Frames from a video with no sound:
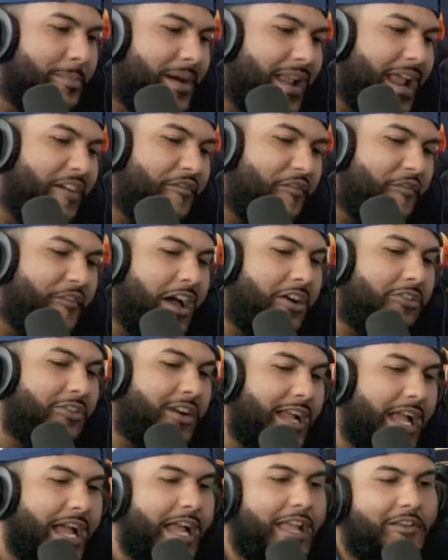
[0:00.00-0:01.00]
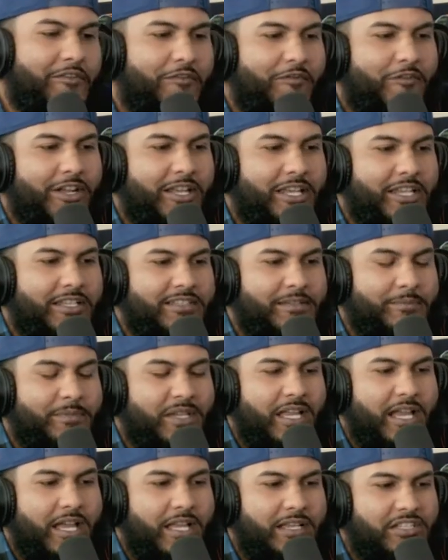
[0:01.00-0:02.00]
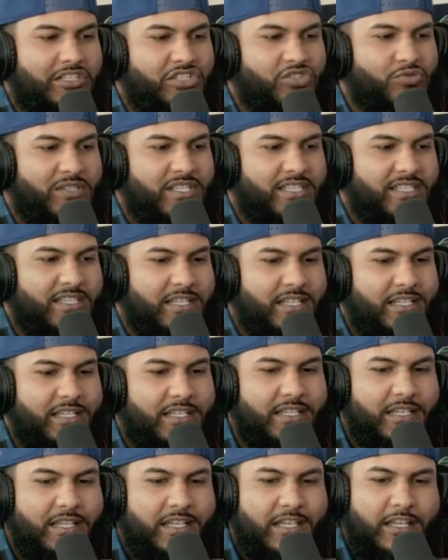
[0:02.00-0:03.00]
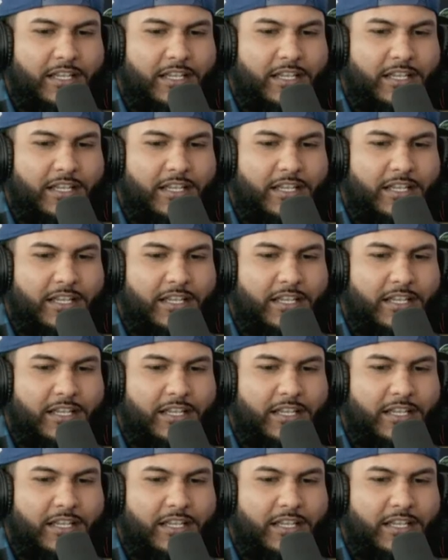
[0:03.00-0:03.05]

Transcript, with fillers: but I found kind of funny to be honest, was a